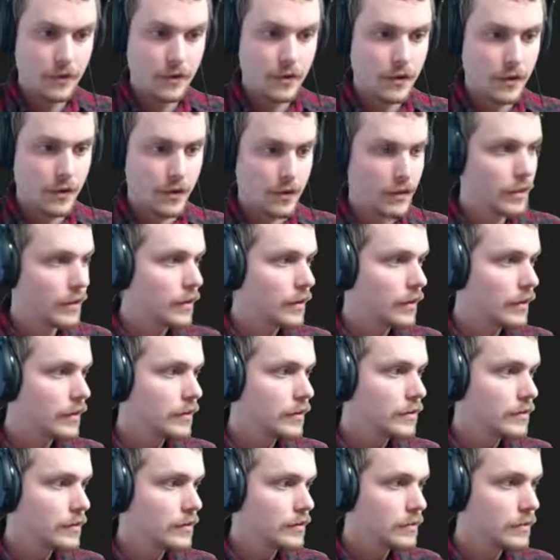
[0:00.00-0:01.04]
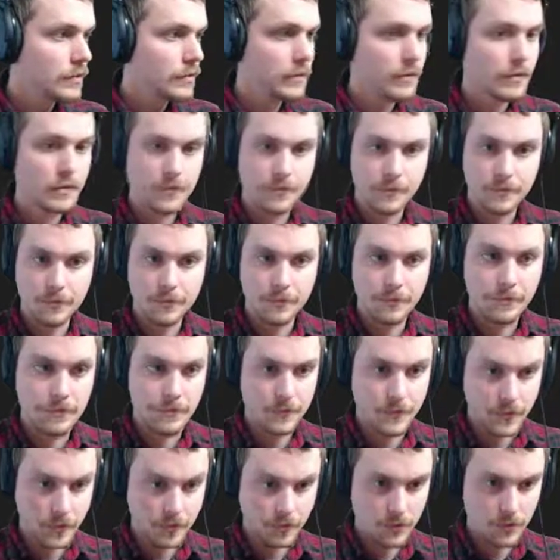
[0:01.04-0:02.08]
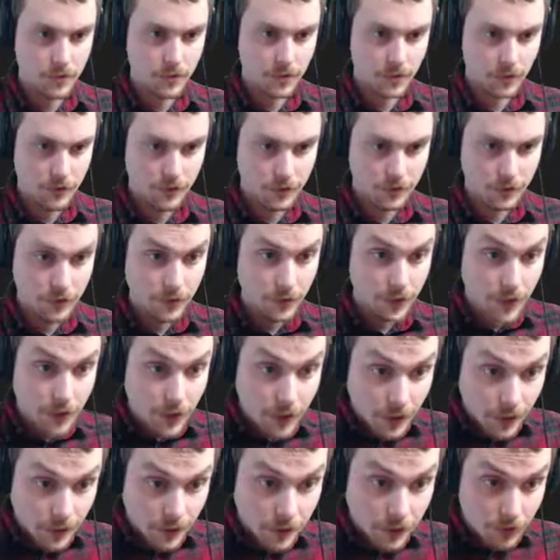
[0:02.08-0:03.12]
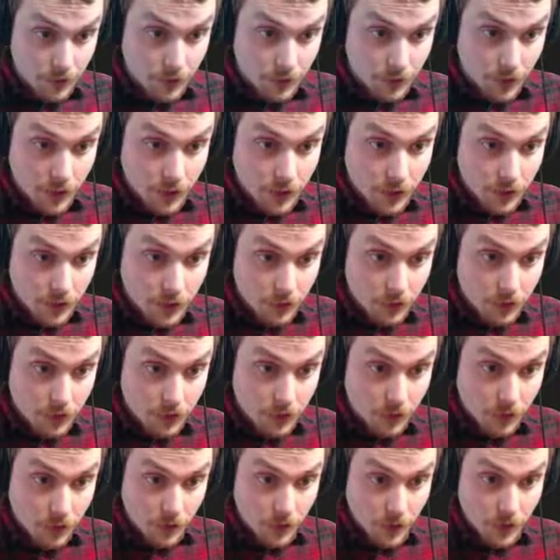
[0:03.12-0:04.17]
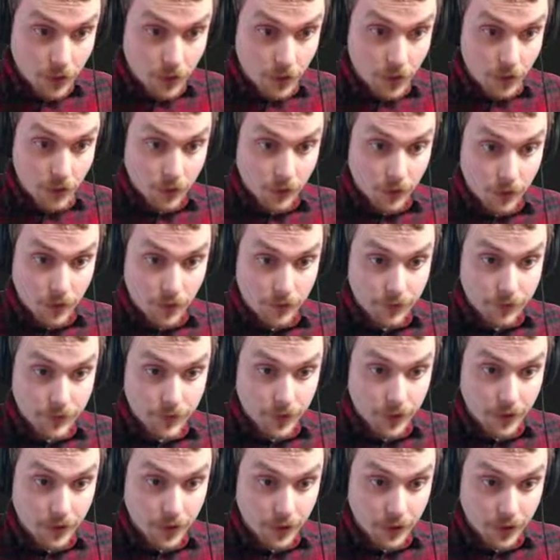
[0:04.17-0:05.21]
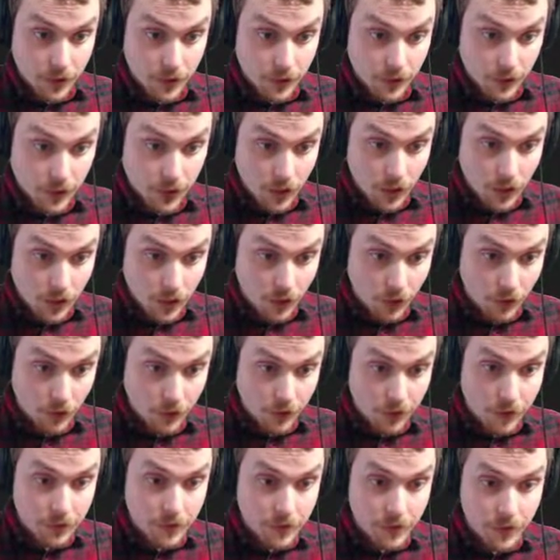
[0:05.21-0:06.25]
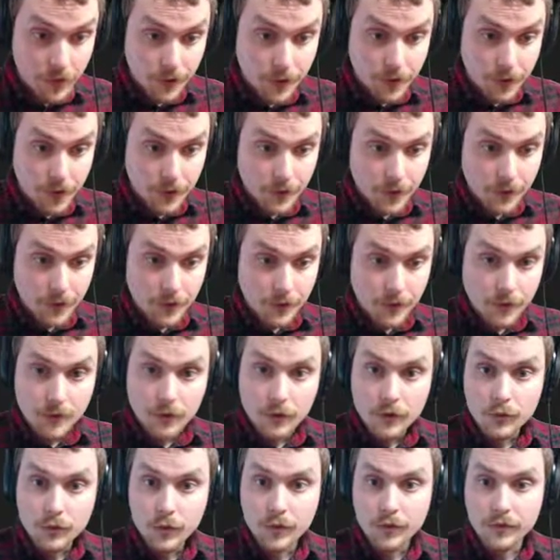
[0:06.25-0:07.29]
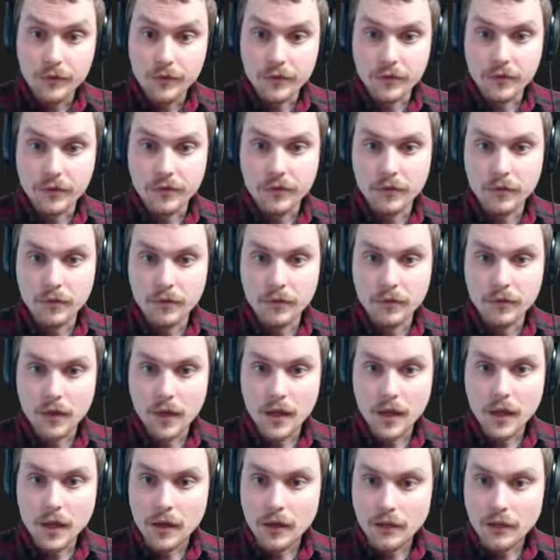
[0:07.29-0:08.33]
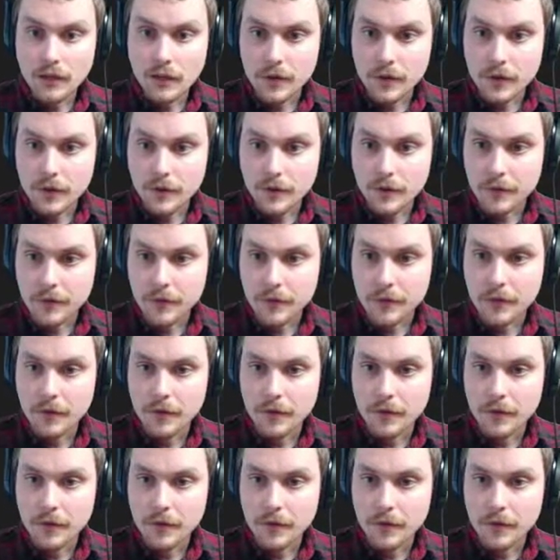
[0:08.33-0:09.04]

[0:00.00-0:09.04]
And then, uh, because I like what I've done here, so I've saved it.